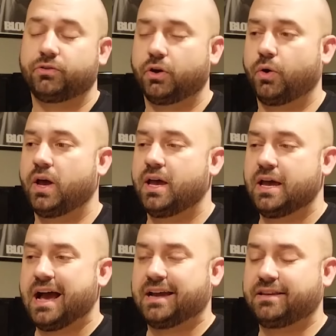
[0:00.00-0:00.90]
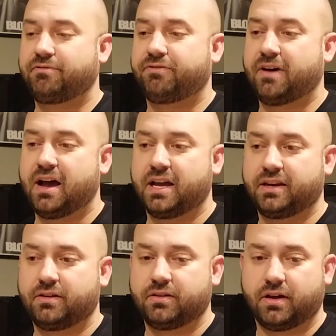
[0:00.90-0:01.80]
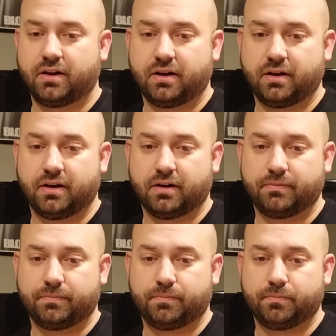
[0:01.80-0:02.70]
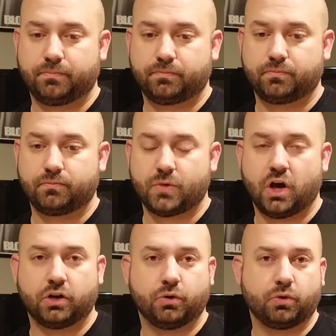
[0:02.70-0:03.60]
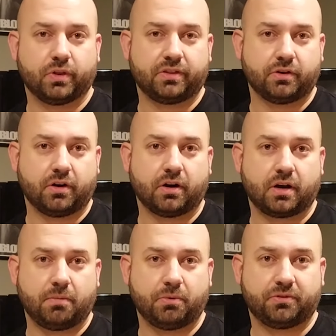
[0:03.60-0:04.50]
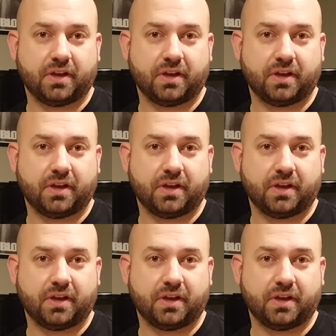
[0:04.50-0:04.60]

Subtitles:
So I did find on Google that there are a couple